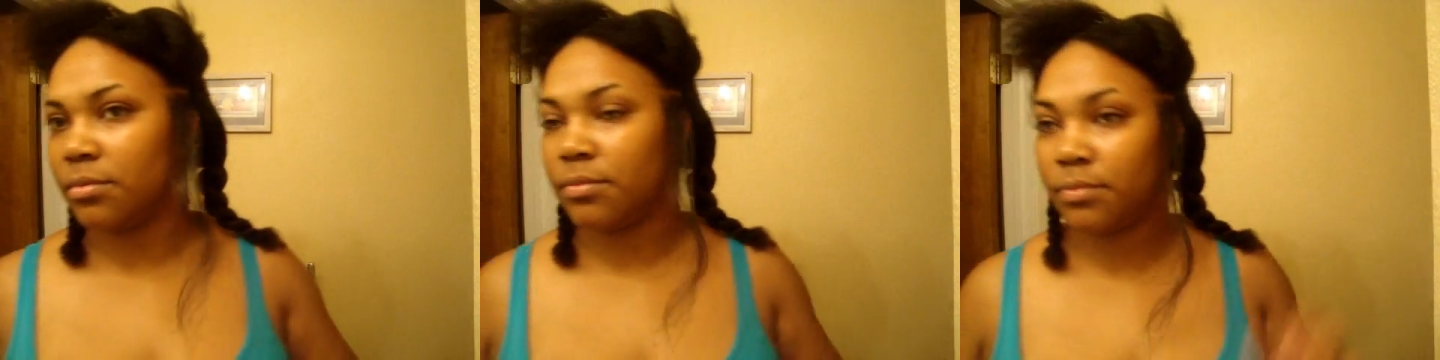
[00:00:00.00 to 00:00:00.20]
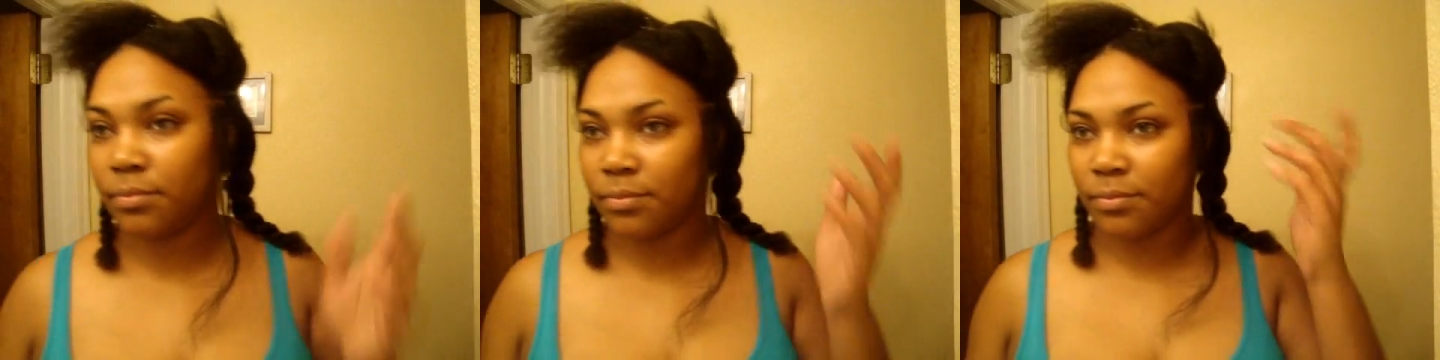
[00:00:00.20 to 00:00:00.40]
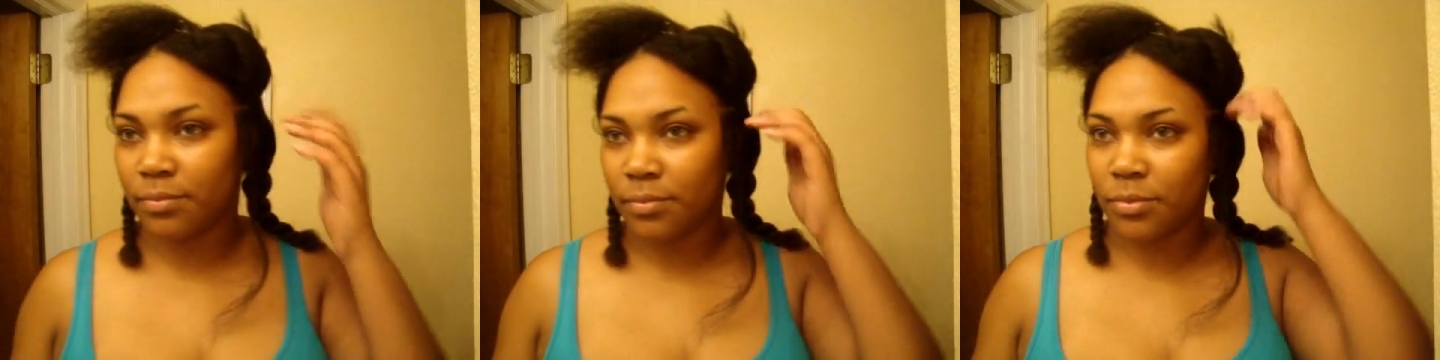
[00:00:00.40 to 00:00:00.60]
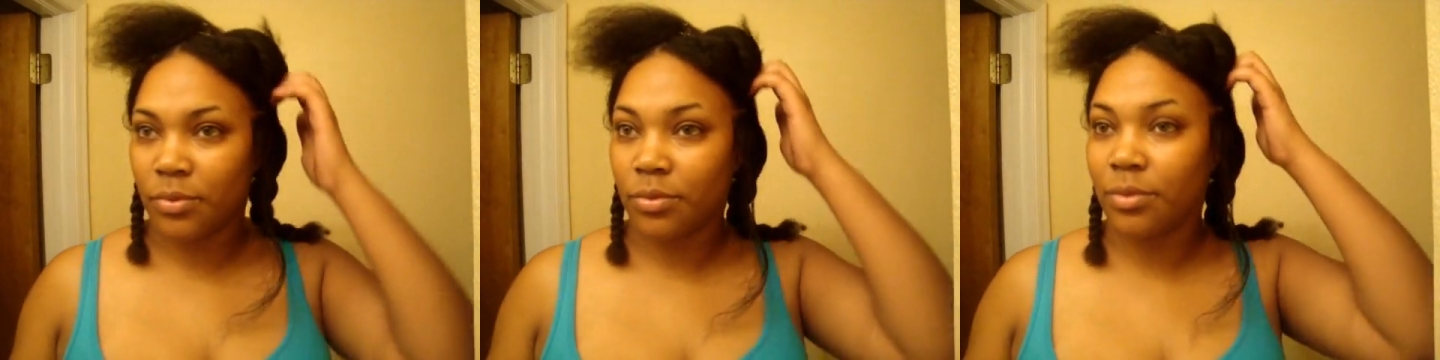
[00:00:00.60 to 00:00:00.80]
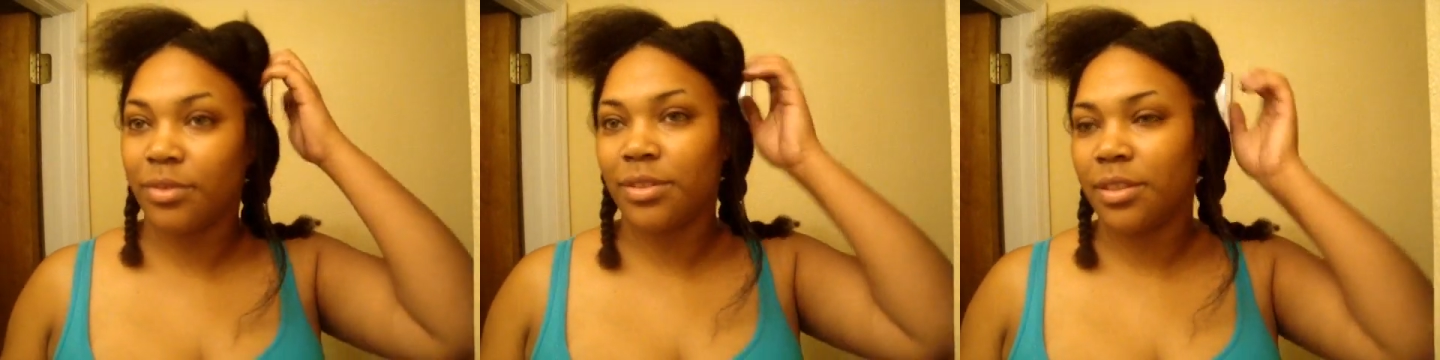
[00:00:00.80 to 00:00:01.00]
hmm,
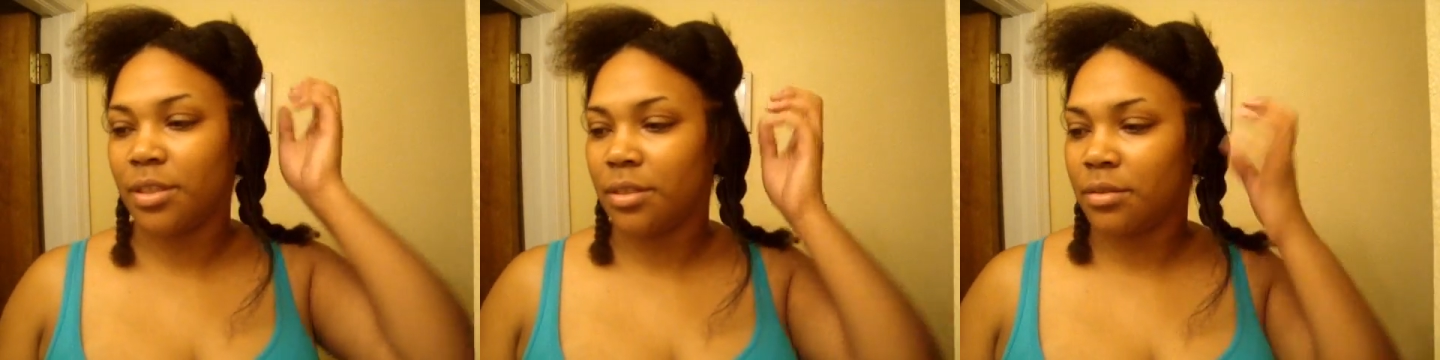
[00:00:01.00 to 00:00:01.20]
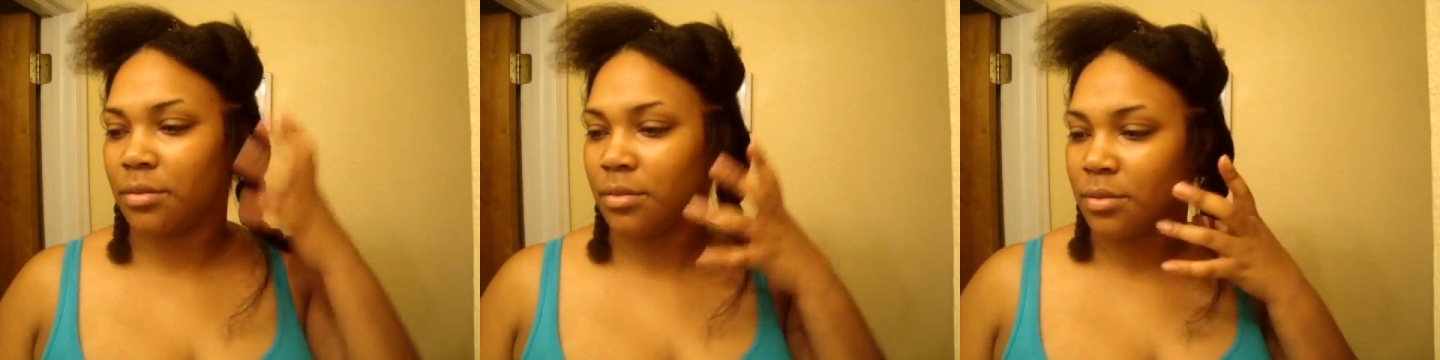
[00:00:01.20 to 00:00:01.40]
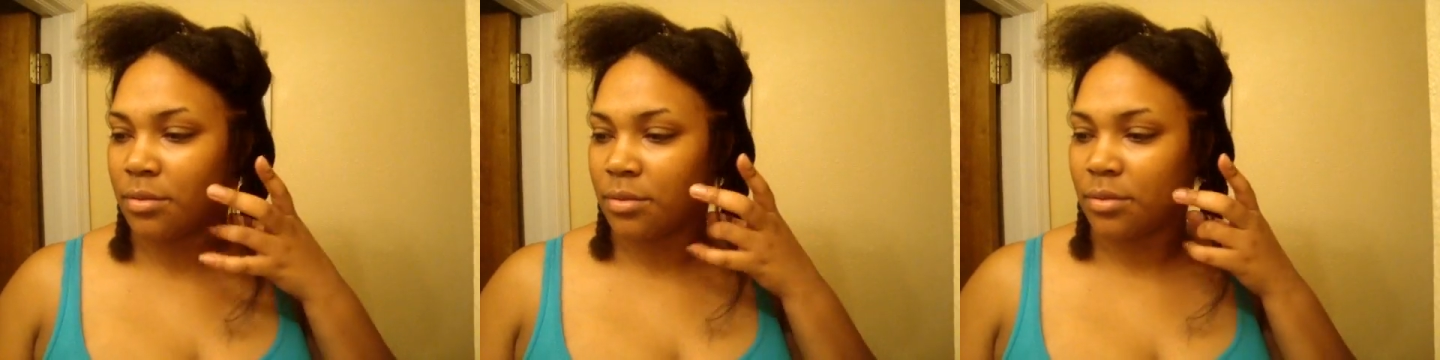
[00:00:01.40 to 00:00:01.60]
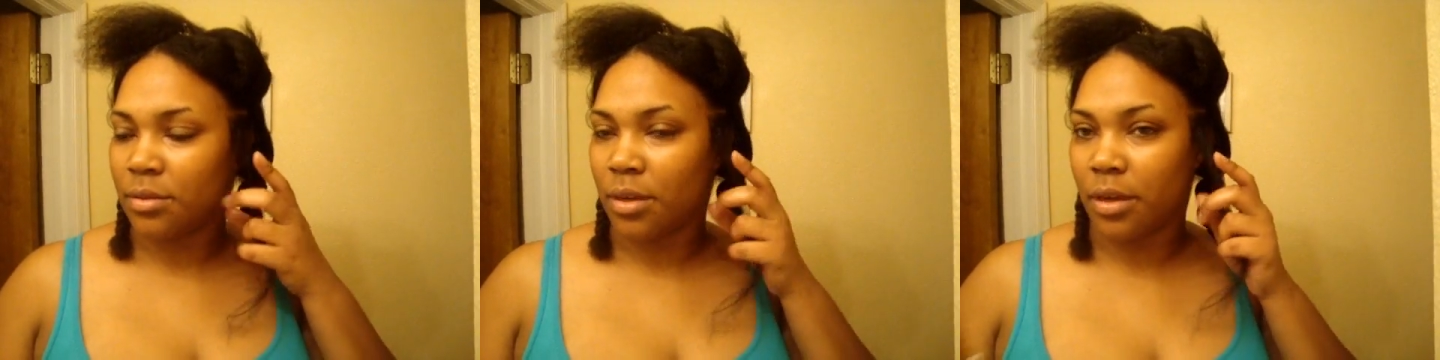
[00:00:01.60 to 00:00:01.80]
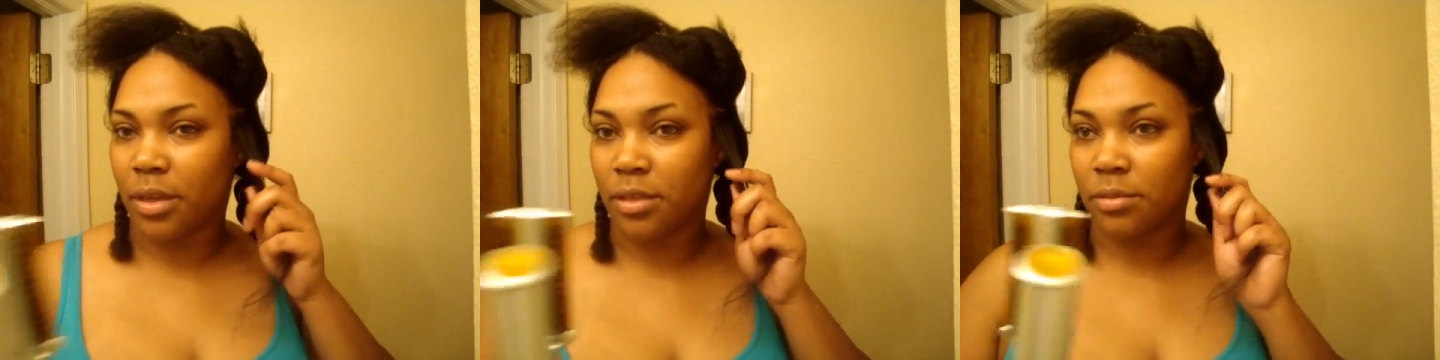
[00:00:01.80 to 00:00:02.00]
we'll see.
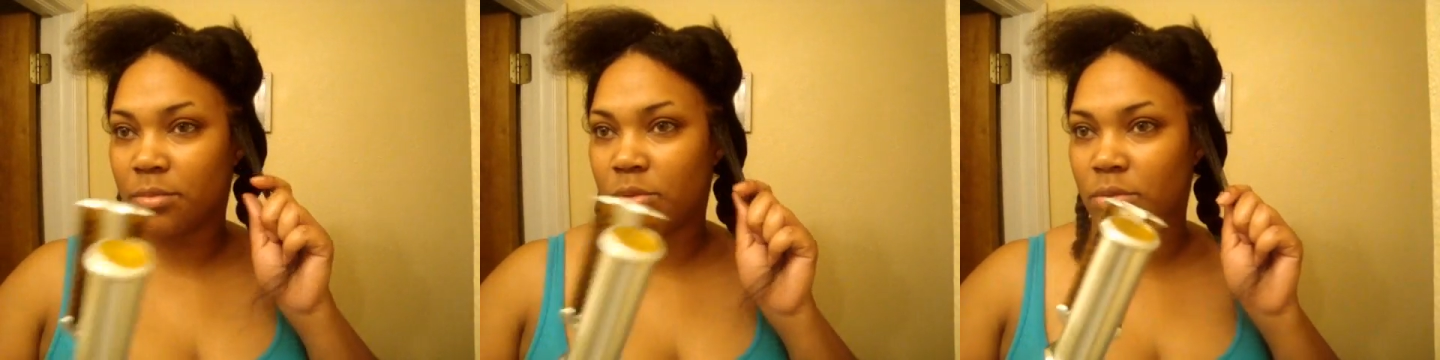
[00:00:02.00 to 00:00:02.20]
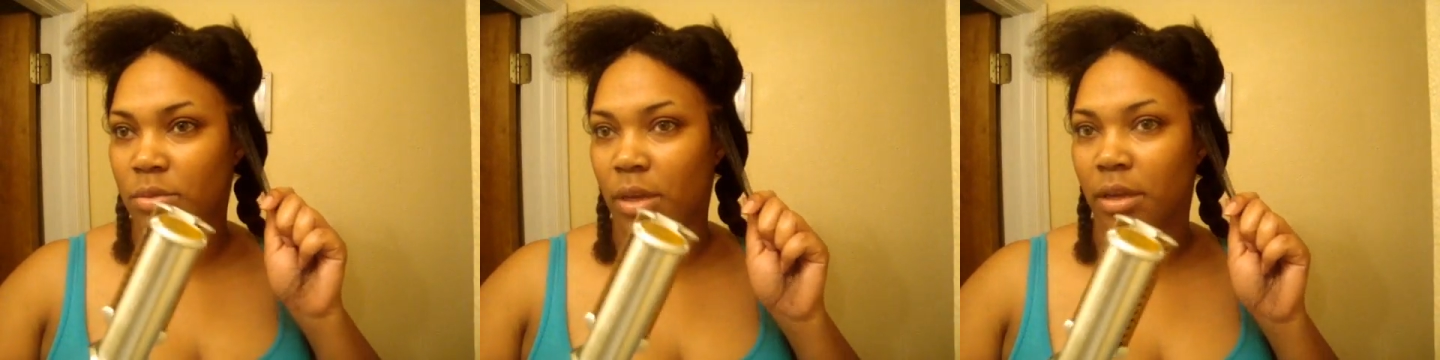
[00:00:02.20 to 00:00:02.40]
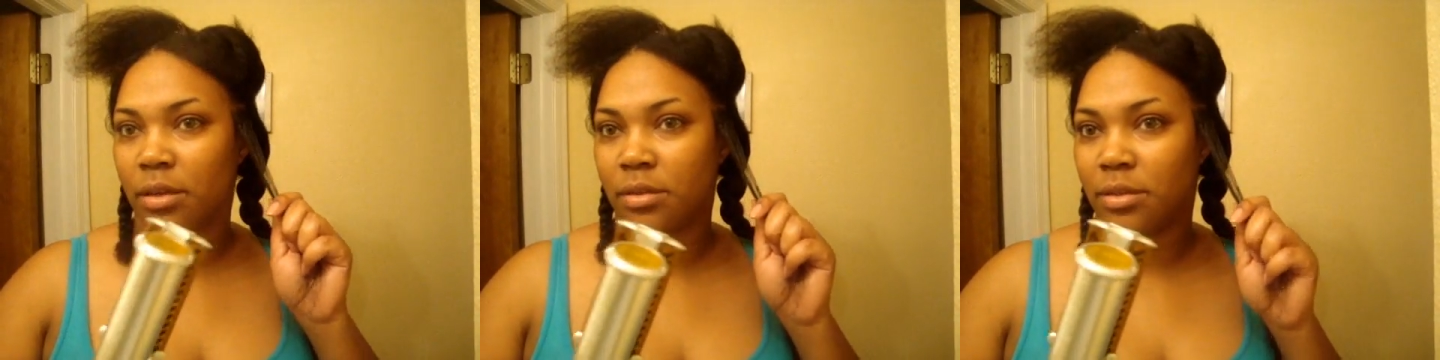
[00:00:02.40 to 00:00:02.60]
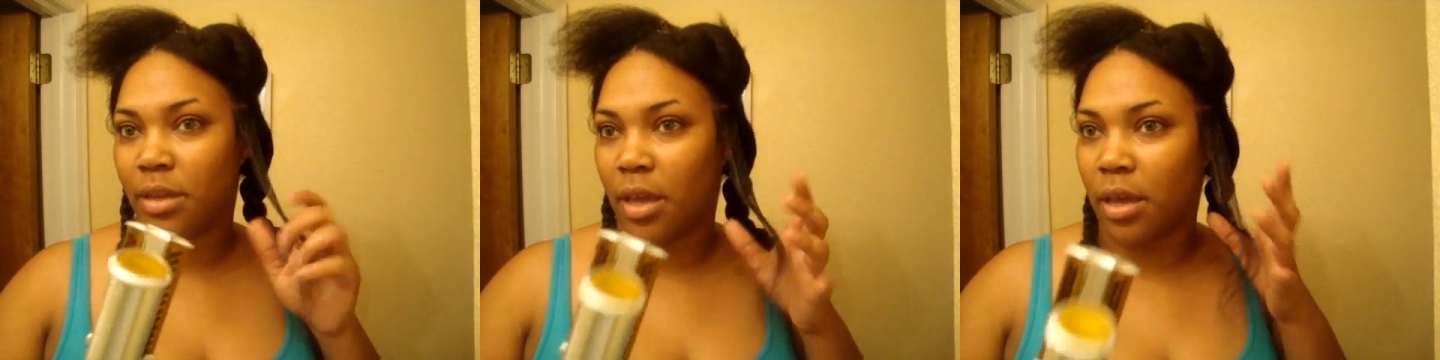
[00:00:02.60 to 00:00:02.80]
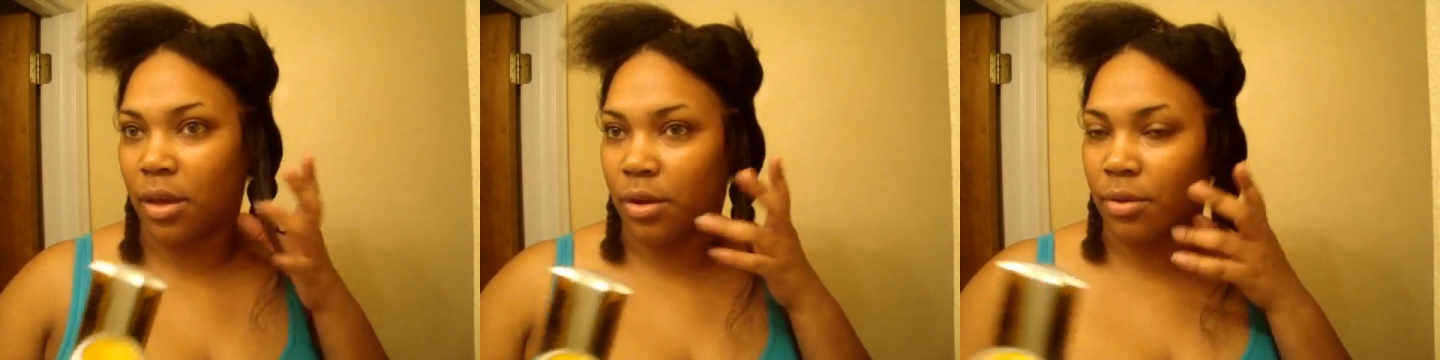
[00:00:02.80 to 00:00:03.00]
I guess I'm too kind of
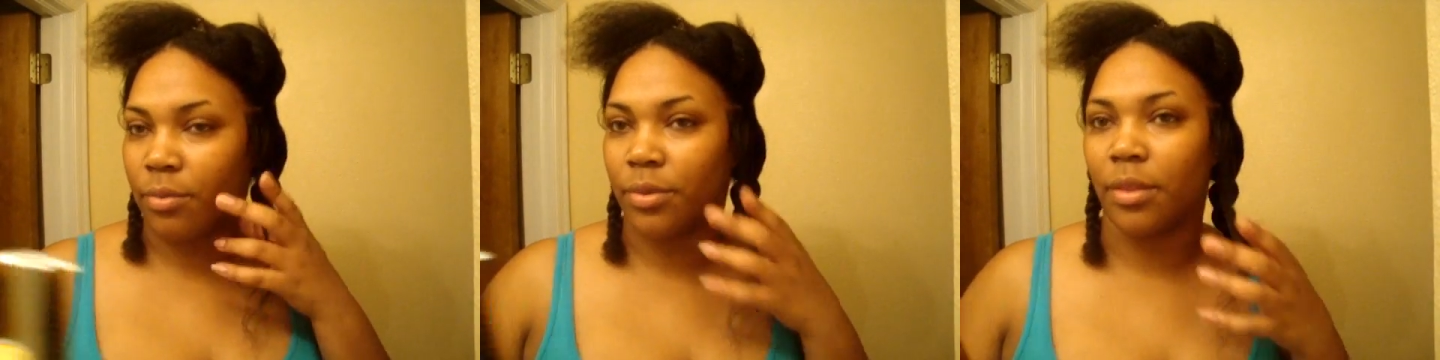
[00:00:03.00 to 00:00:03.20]
scared.